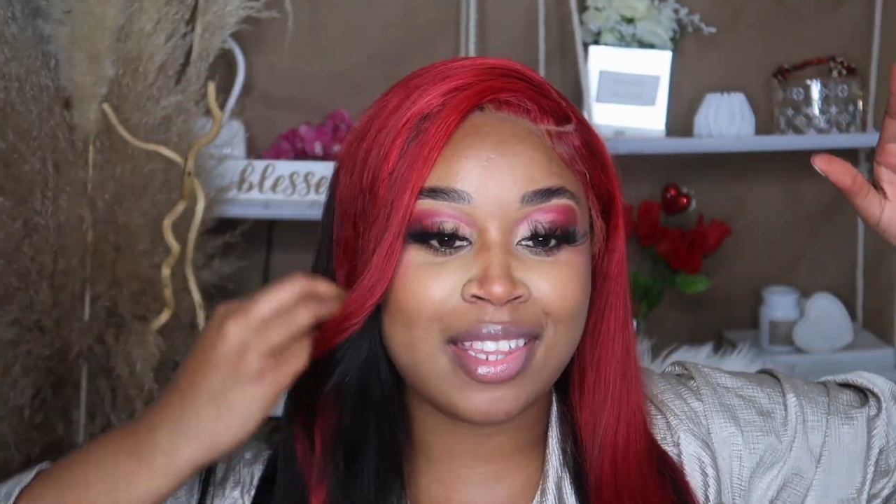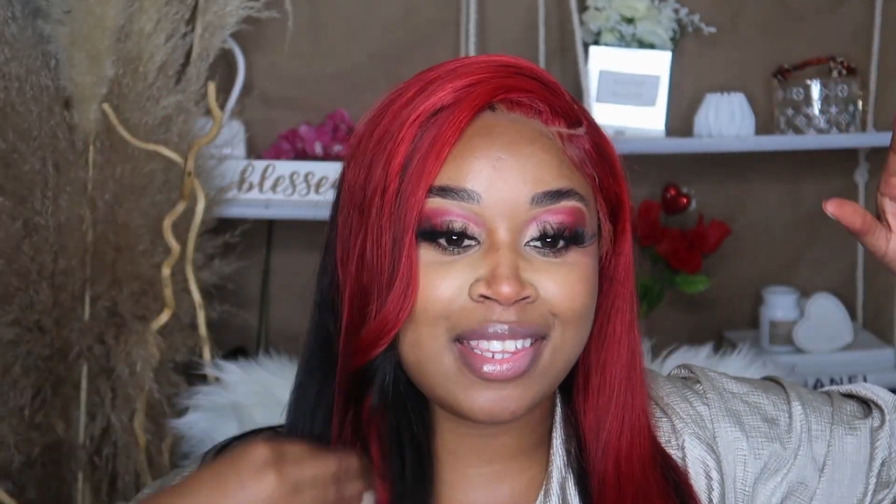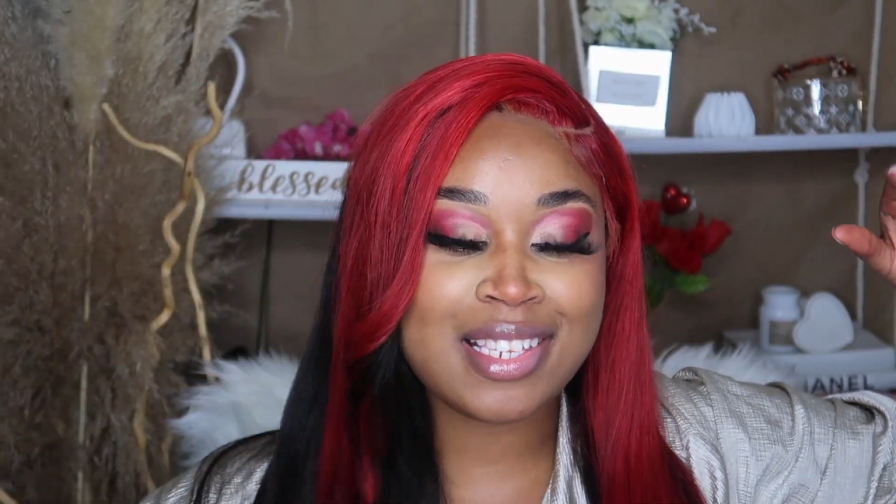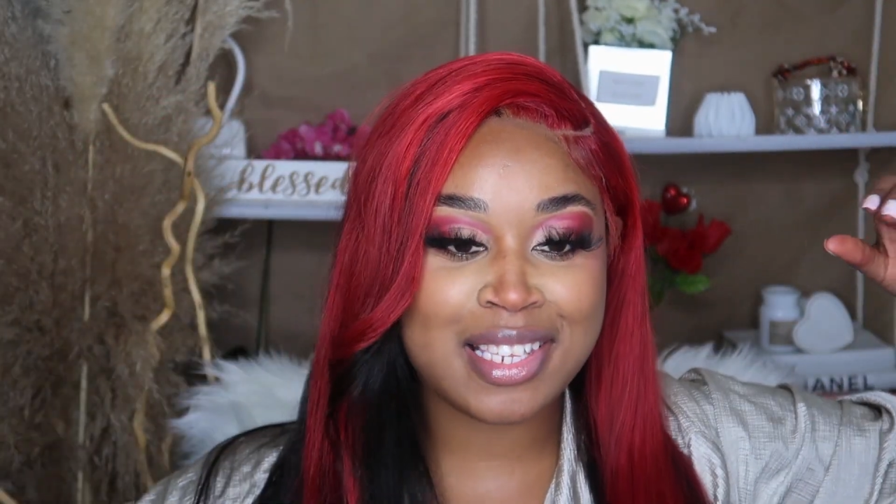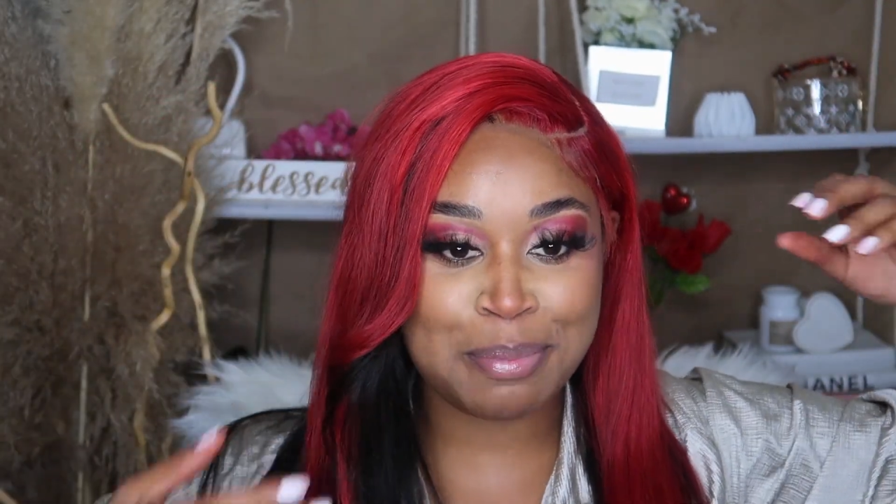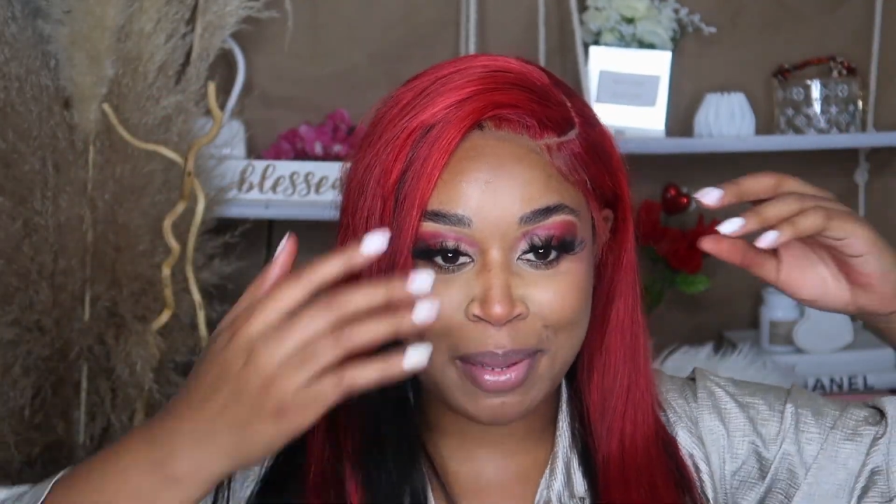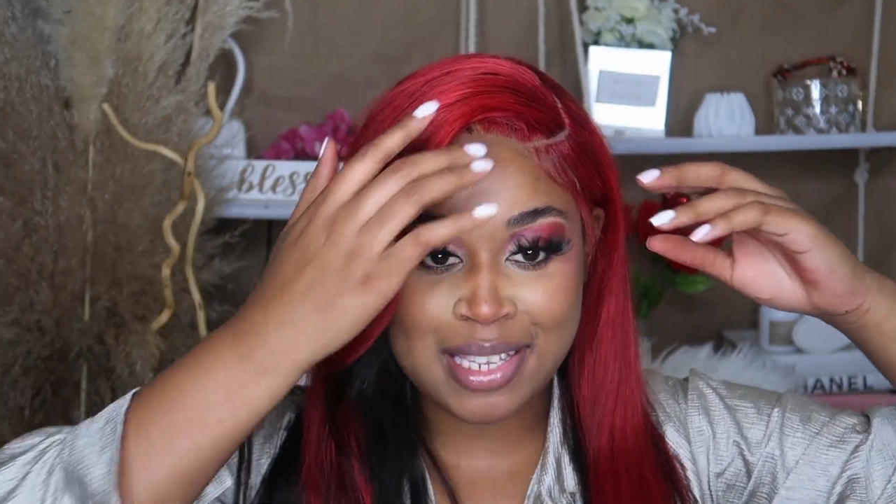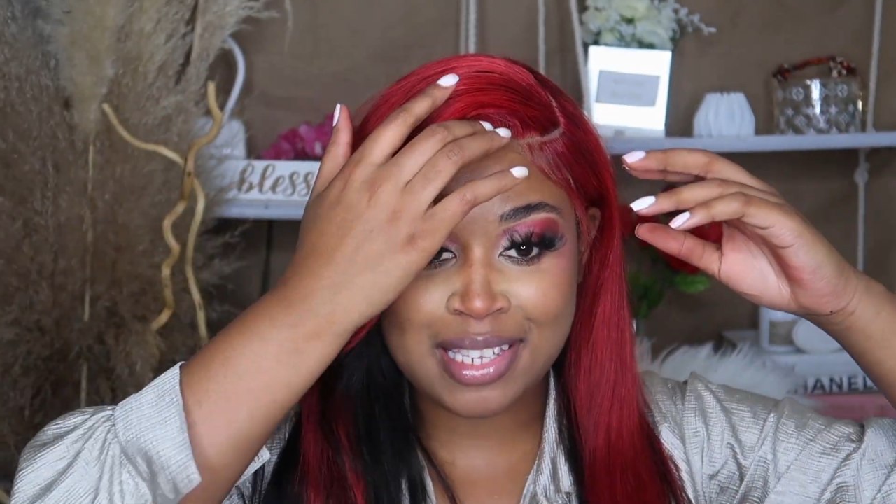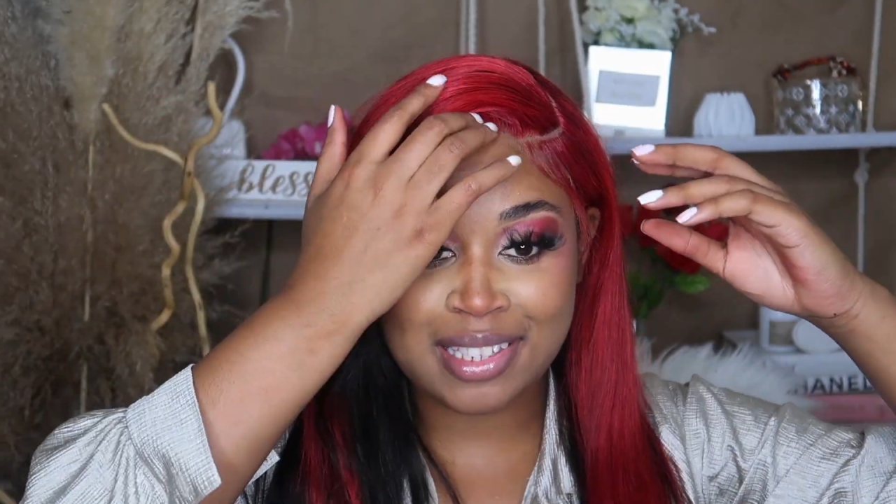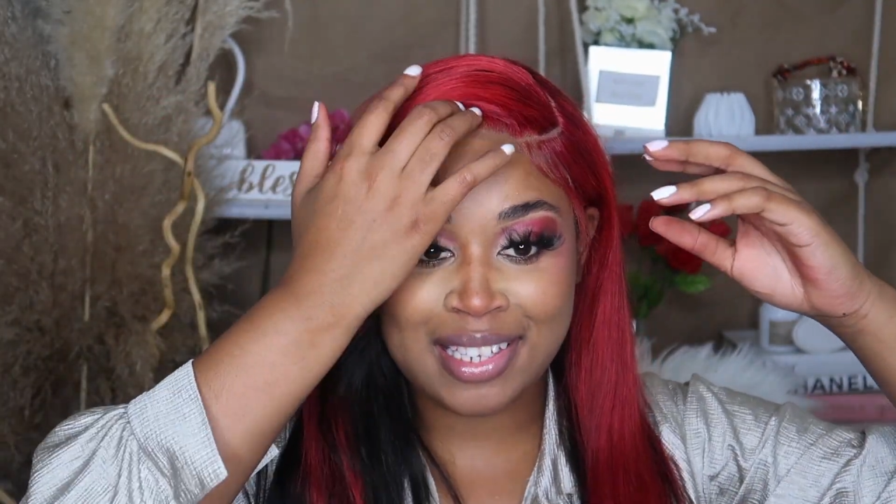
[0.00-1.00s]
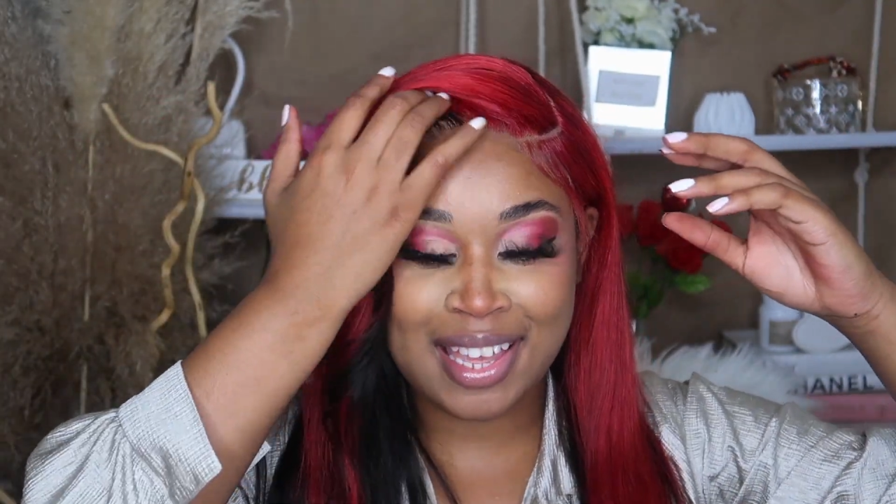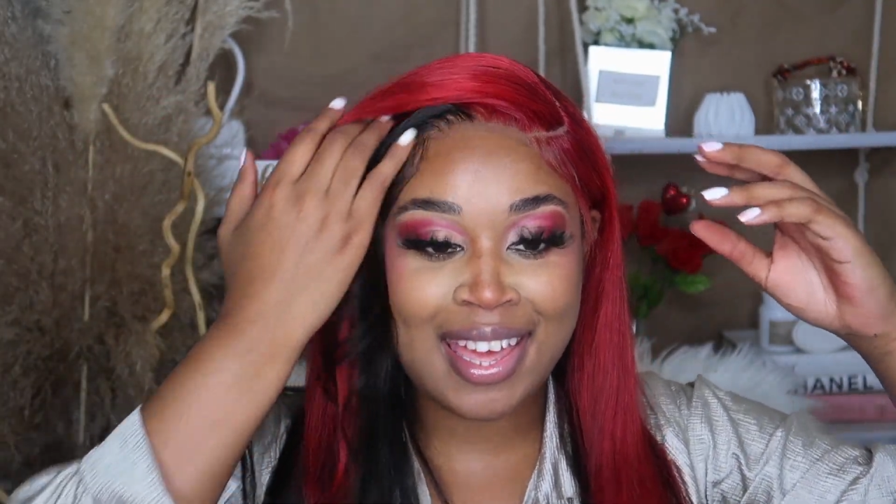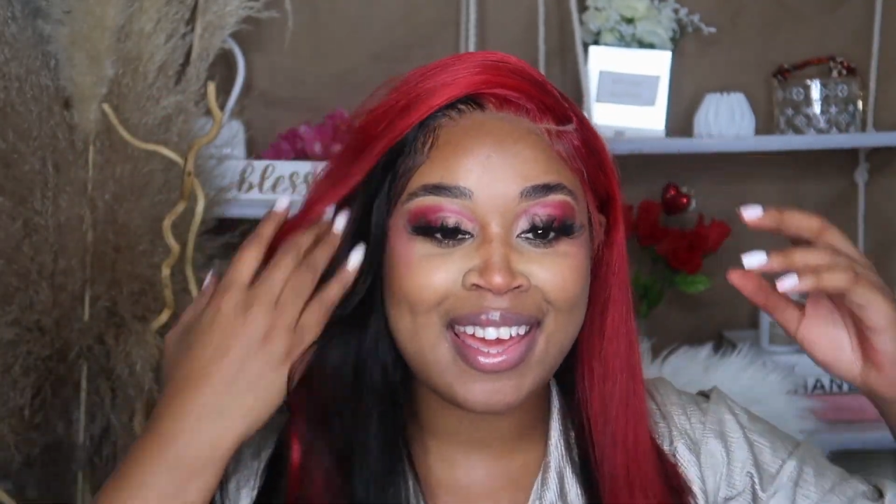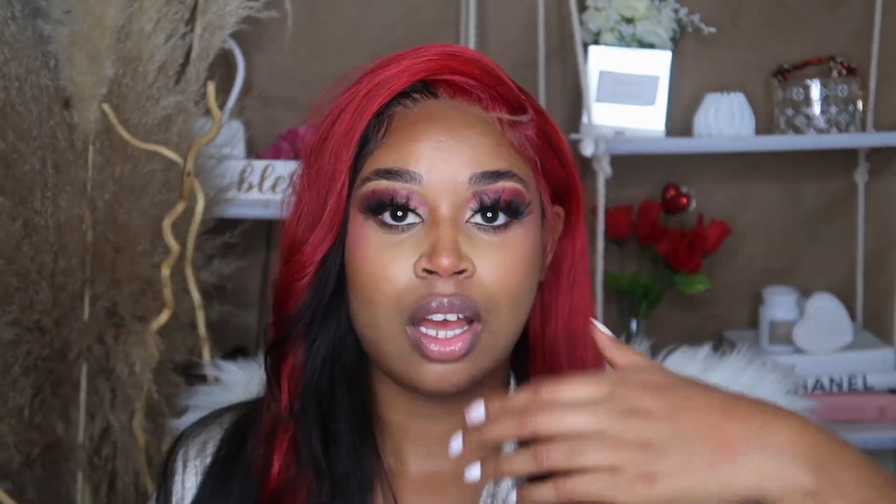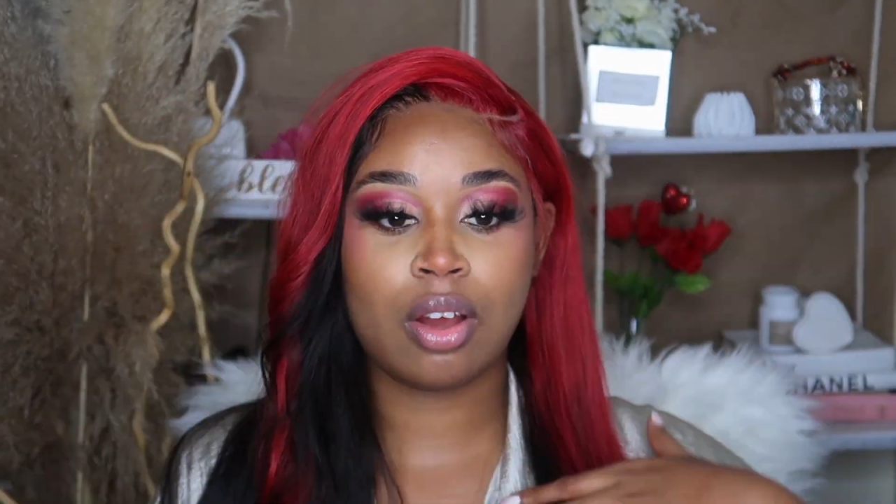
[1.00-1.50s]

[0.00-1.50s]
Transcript: And this is basically it.